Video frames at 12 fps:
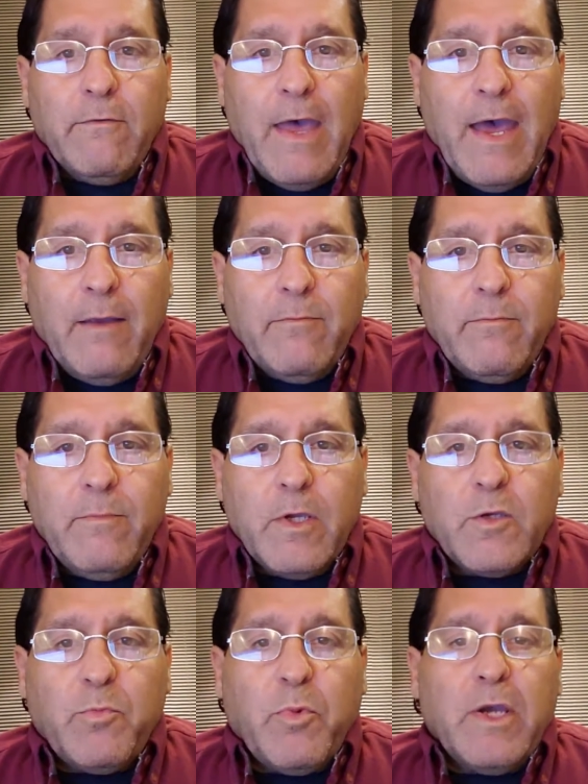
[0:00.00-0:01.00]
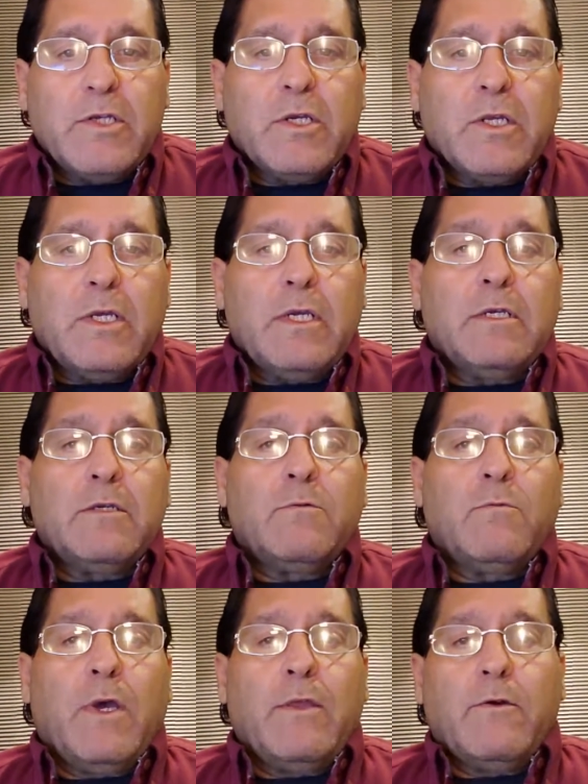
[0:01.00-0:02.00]
that expression is,
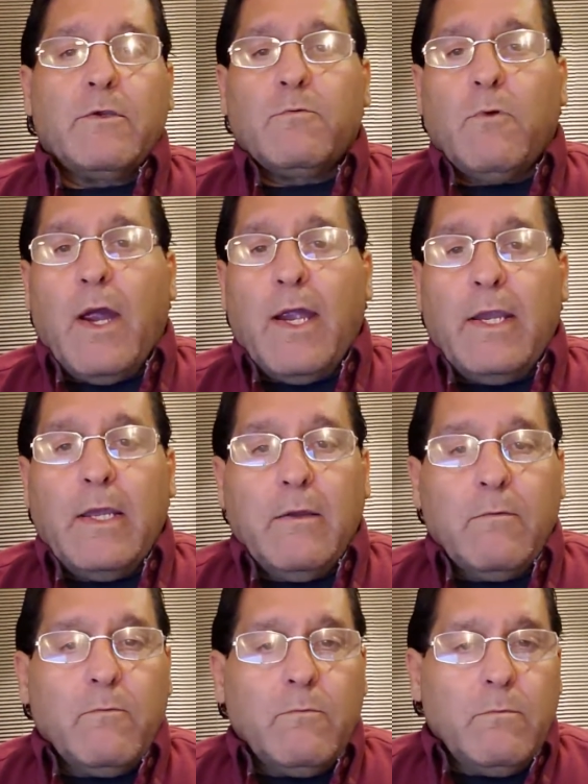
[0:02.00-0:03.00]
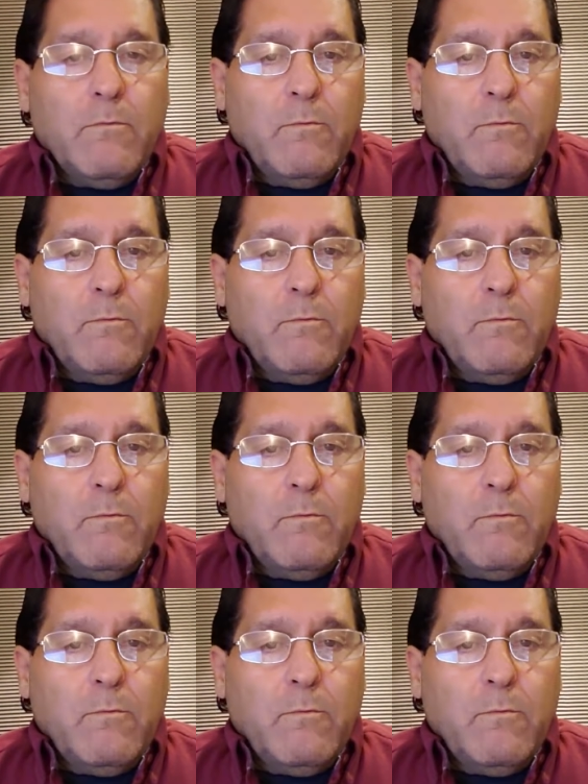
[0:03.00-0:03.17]
whether it's writing,